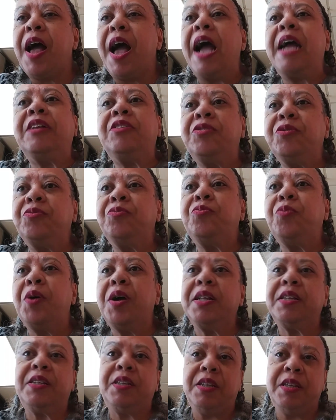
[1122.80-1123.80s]
I do
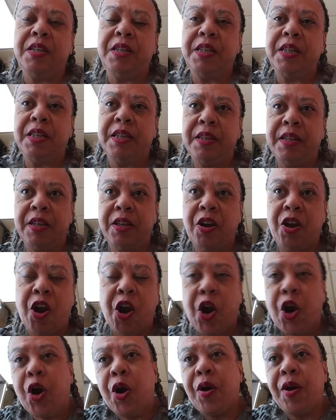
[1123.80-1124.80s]
want
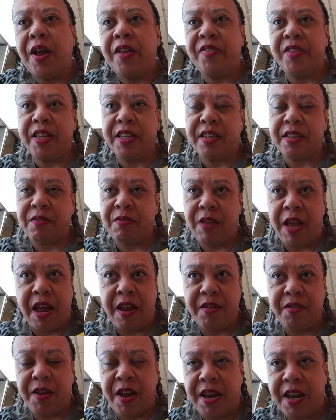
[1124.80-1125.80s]
her and
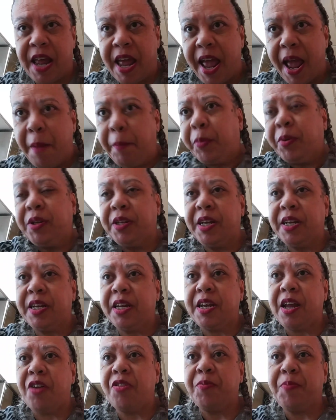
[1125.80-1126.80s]
Amberlynn
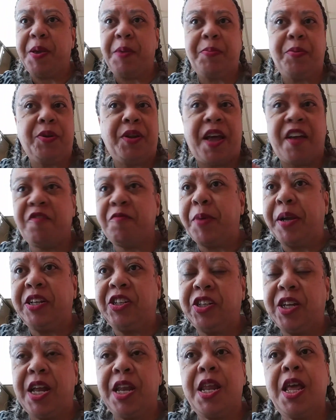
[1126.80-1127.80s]
and other people, Life by
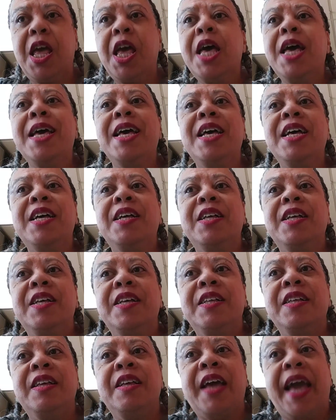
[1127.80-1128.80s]
Jen,
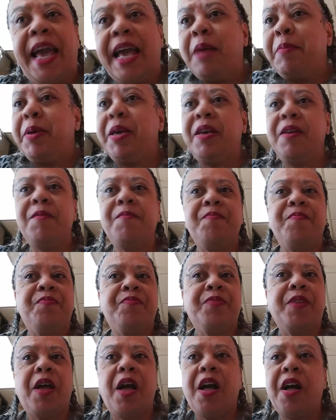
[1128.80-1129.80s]
Amy,
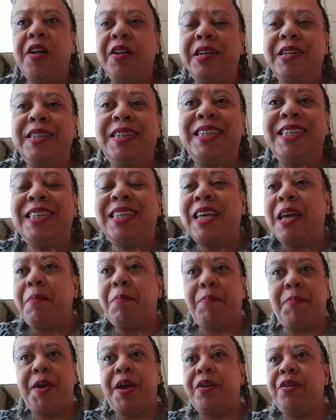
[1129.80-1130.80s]
to get
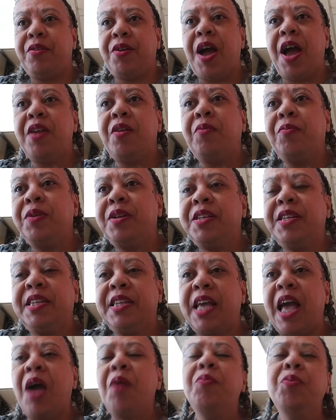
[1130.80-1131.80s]
better. I don't want to
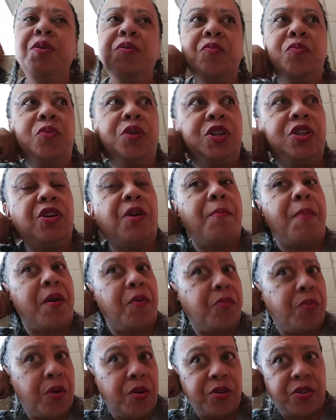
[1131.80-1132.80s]
see, I wouldn't wish on my
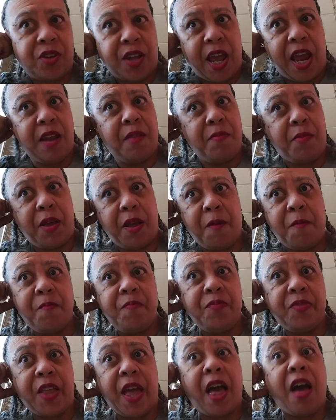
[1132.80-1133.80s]
worst enemy
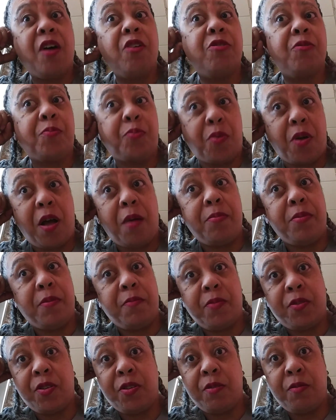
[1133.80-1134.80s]
the health
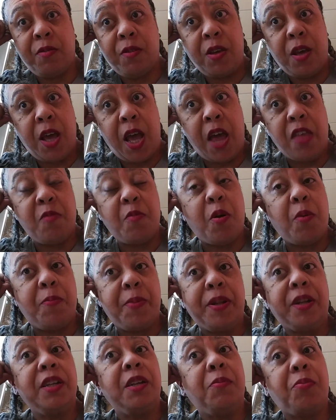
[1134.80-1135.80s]
problems and the
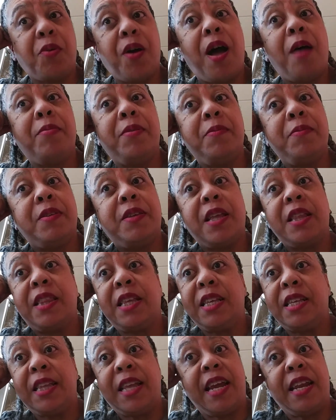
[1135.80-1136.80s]
mobility problems that
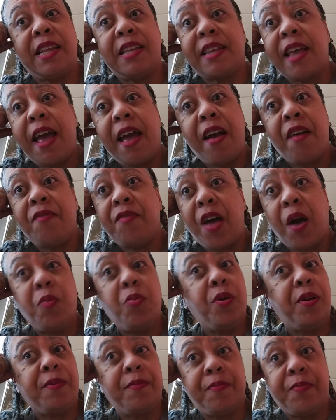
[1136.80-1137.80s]
these ladies have. I
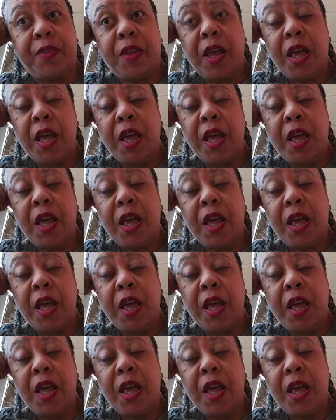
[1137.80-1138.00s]
wouldn't.